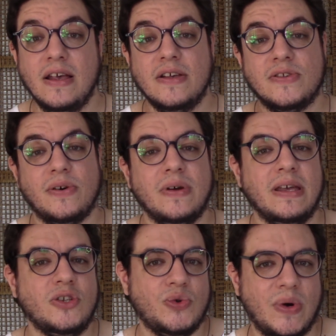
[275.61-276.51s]
So
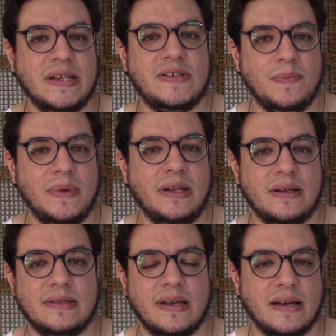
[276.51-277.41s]
in 20
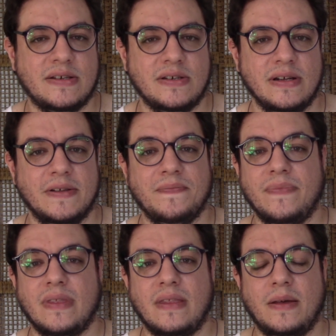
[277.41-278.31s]
minutes actually,
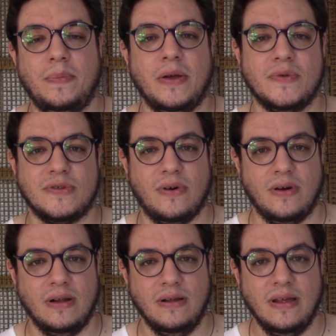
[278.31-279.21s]
the pain was
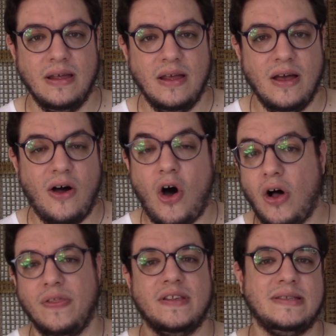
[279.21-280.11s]
gone.
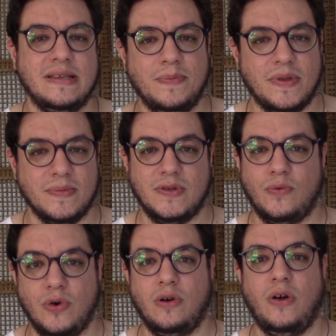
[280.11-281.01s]
All the symptoms
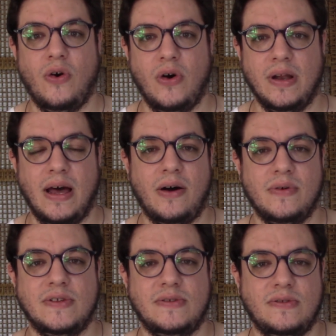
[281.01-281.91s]
were gone. I
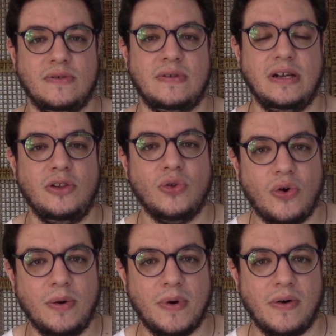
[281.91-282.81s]
was totally
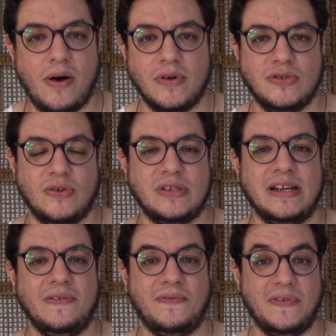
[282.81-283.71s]
normal, I was
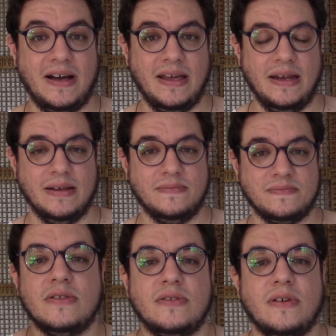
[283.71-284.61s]
totally fine.
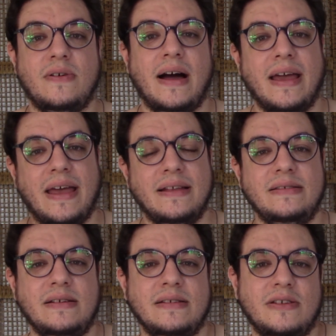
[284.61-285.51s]
So I
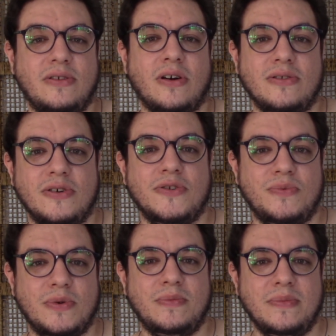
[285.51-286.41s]
entered the doctor's
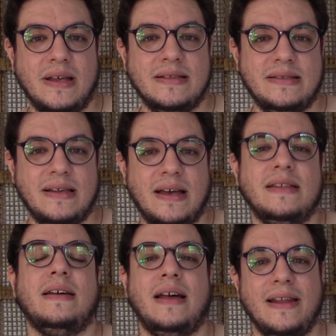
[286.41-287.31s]
room and
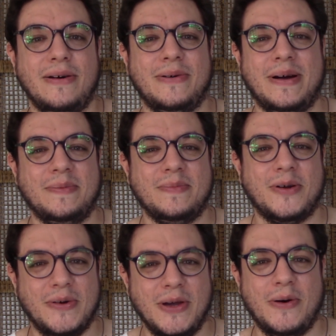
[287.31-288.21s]
said, "Hello, I'm
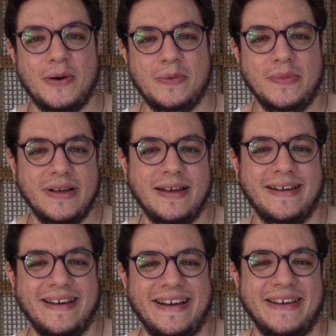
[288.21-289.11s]
going home.
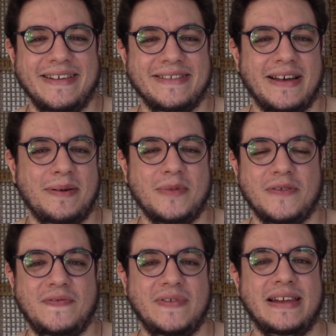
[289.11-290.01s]
I'm
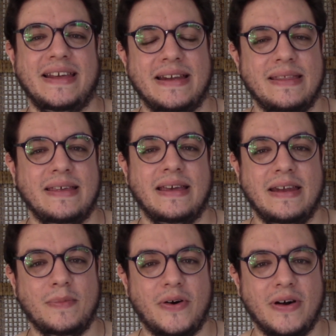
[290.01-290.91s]
not feeling anything
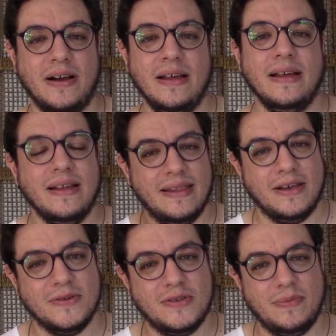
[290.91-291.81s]
anymore.
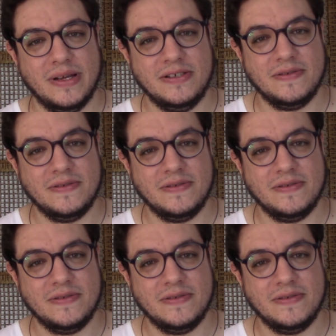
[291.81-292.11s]
Thank you so much."